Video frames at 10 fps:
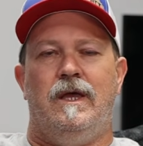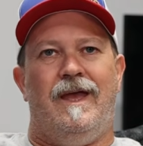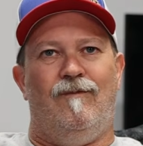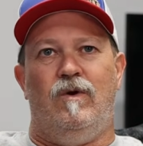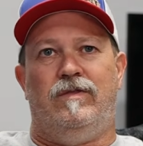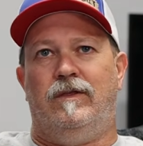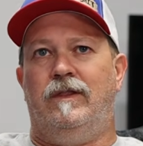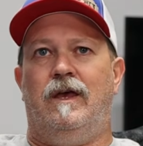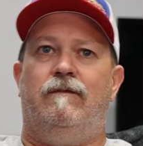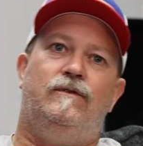and with the
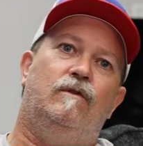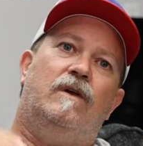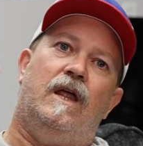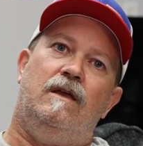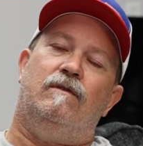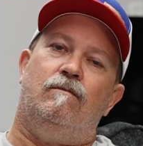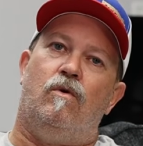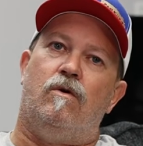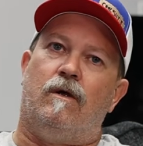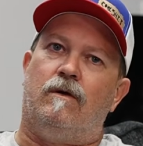lift, you've got even
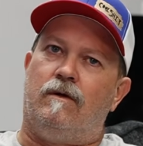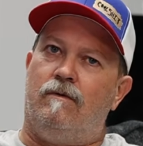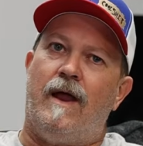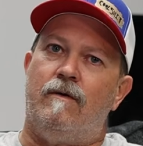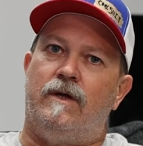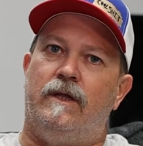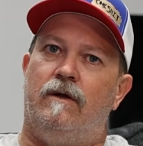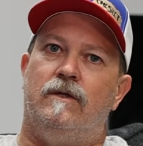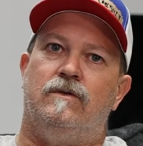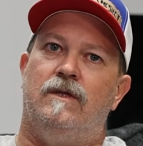more ground
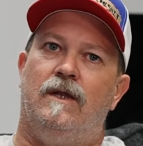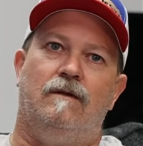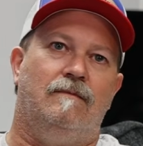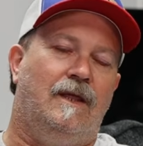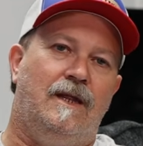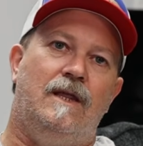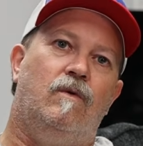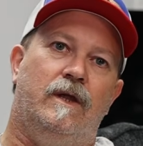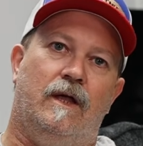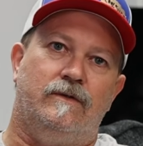clearance than
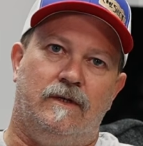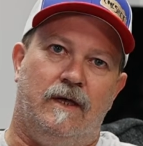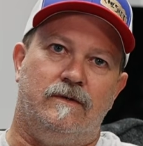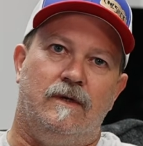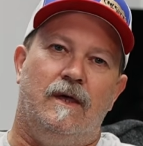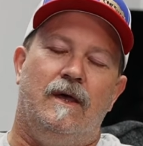anyone else does.